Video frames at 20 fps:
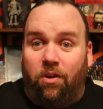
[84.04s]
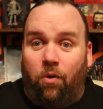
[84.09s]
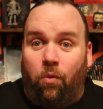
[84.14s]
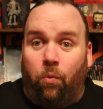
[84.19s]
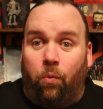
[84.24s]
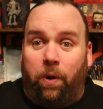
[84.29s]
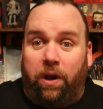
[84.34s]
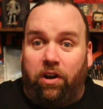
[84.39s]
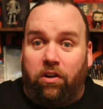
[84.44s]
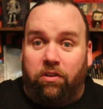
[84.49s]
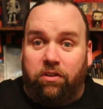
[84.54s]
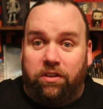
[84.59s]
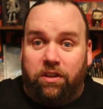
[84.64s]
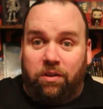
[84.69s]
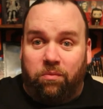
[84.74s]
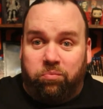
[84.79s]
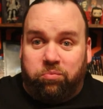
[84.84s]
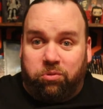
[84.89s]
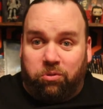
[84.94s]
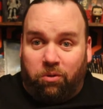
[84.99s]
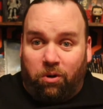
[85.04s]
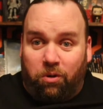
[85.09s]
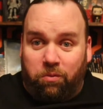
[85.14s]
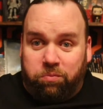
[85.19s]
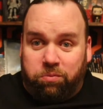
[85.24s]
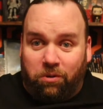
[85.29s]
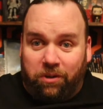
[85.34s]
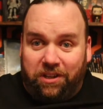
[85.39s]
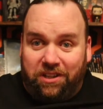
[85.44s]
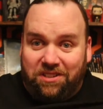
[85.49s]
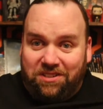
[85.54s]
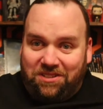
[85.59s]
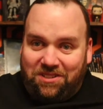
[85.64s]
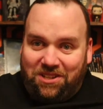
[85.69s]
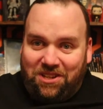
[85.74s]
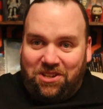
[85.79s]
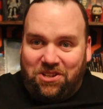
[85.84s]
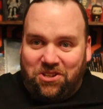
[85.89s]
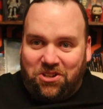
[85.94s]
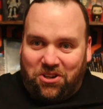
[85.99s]
wearing the appropriate
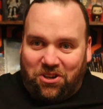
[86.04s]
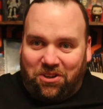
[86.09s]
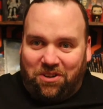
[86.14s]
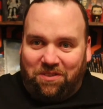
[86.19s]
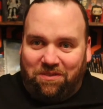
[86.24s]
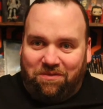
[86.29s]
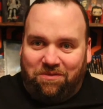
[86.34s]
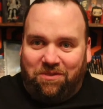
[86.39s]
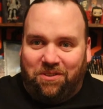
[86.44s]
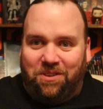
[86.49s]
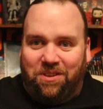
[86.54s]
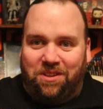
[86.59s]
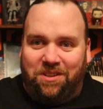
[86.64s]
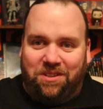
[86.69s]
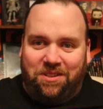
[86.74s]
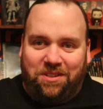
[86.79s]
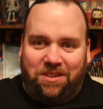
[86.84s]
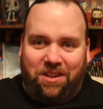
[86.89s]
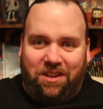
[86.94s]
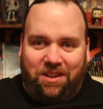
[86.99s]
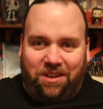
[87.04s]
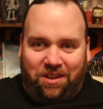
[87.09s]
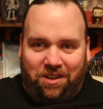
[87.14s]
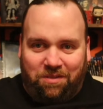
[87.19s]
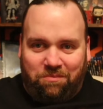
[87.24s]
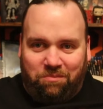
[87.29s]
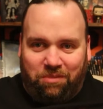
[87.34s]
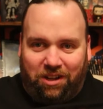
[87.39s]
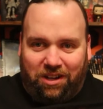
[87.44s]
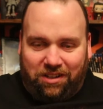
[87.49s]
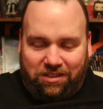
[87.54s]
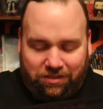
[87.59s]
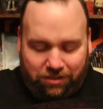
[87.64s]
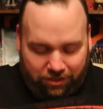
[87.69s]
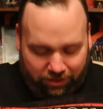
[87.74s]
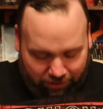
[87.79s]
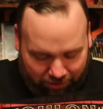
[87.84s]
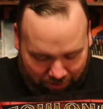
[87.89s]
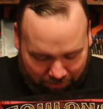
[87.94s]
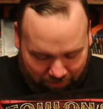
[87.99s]
t-shirt for this
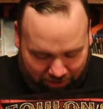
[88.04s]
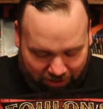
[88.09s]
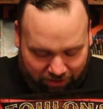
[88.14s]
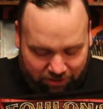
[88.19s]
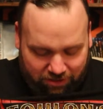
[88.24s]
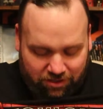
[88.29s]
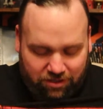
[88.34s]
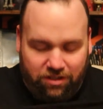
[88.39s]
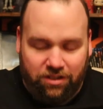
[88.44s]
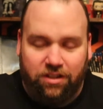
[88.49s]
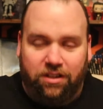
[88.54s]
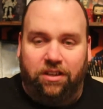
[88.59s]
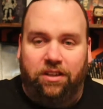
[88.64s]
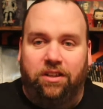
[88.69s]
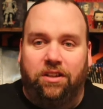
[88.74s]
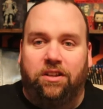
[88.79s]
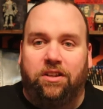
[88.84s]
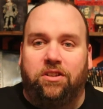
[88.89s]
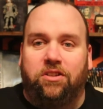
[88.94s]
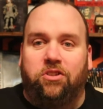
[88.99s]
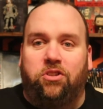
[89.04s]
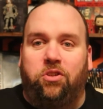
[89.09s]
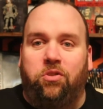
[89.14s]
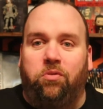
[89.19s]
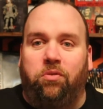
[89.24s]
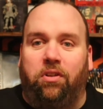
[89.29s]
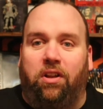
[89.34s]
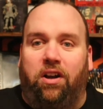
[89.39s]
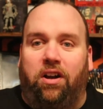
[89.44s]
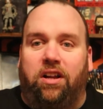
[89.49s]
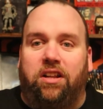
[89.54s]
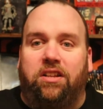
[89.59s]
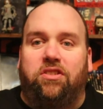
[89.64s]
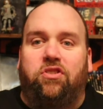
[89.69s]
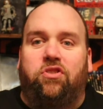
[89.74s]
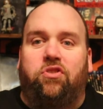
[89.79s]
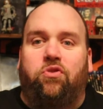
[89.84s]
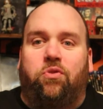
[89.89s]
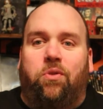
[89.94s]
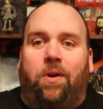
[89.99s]
unboxing. I got my
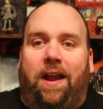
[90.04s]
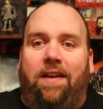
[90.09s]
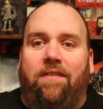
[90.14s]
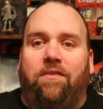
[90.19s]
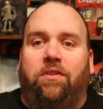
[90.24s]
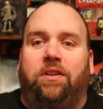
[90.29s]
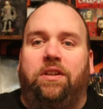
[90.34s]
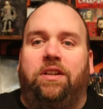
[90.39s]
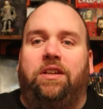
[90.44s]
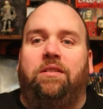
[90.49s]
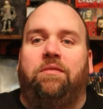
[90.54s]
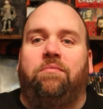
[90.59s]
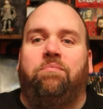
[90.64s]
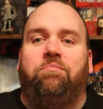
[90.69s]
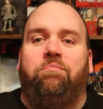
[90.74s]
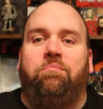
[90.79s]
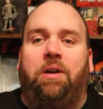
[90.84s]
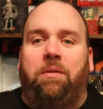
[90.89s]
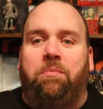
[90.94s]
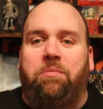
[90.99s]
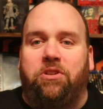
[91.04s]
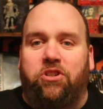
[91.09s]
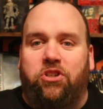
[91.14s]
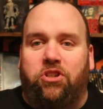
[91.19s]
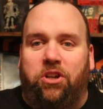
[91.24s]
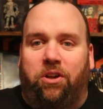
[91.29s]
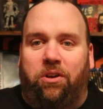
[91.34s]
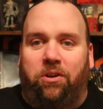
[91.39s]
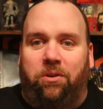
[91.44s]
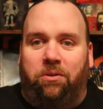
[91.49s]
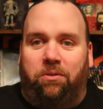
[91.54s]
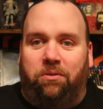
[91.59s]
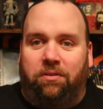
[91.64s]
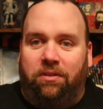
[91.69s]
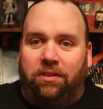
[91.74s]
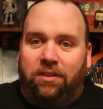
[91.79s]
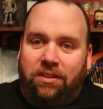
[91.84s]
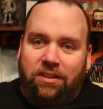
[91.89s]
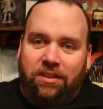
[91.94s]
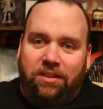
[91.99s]
Toulon'S traveling puppet show
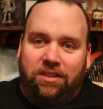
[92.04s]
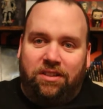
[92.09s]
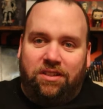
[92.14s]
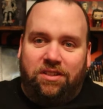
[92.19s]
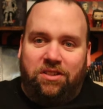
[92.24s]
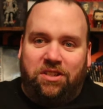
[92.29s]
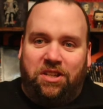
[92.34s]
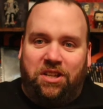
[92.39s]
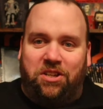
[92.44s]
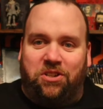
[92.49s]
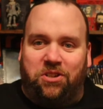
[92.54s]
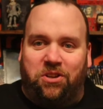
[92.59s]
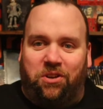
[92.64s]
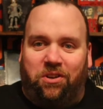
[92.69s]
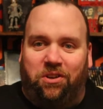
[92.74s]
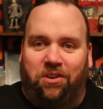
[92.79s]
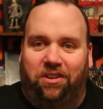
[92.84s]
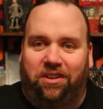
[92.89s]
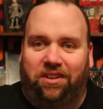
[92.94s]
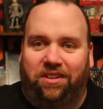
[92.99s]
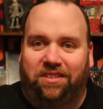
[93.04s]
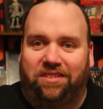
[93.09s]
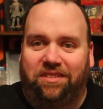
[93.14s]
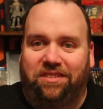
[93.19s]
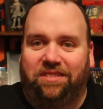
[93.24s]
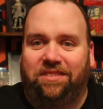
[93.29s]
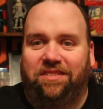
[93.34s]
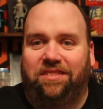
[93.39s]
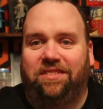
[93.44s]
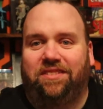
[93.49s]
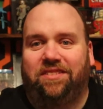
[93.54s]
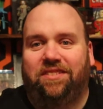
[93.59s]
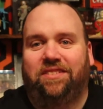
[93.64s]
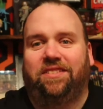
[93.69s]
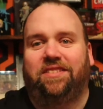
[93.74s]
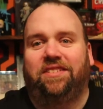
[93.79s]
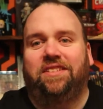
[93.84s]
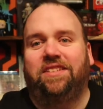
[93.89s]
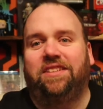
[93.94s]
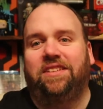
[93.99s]
t-shirt on.
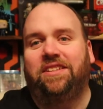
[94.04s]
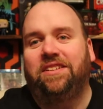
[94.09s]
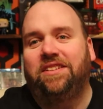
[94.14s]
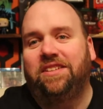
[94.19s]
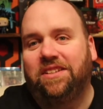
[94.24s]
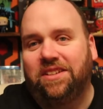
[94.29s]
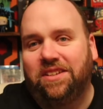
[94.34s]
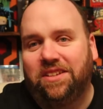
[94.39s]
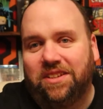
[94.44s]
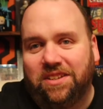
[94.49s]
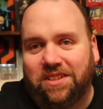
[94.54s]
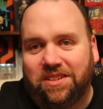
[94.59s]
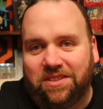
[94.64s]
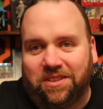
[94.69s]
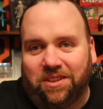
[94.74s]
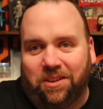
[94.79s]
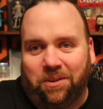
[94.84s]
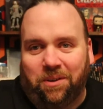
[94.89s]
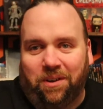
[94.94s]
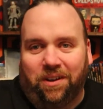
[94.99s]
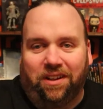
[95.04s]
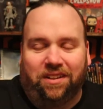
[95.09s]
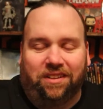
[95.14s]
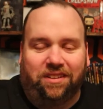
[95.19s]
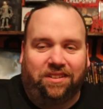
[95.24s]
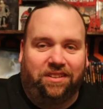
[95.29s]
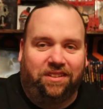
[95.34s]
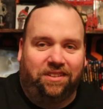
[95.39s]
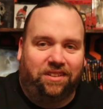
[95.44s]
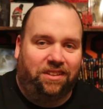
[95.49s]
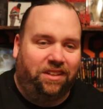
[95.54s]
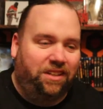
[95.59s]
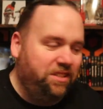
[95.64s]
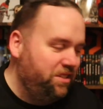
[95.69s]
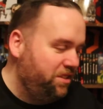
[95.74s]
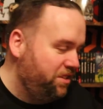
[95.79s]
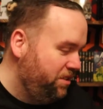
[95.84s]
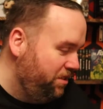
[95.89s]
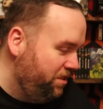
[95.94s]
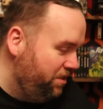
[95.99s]
So
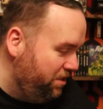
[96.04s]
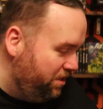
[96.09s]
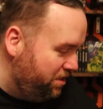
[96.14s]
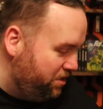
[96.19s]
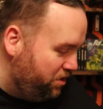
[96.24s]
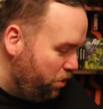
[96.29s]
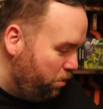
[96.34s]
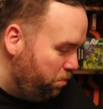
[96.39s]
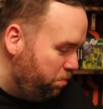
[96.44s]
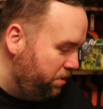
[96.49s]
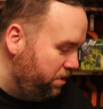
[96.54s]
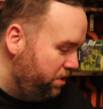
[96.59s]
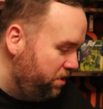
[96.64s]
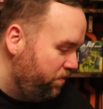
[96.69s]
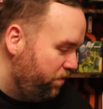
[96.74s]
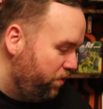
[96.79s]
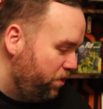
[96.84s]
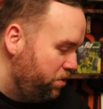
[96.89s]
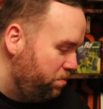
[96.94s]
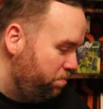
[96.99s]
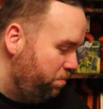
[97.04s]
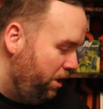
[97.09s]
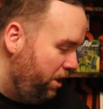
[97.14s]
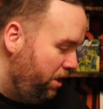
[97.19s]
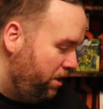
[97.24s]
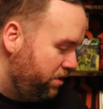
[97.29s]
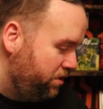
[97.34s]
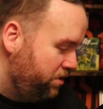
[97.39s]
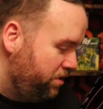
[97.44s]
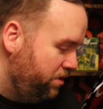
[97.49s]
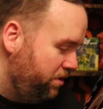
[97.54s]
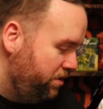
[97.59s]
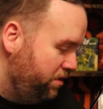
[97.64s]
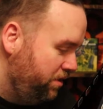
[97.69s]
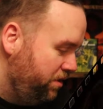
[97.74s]
let's open this first box.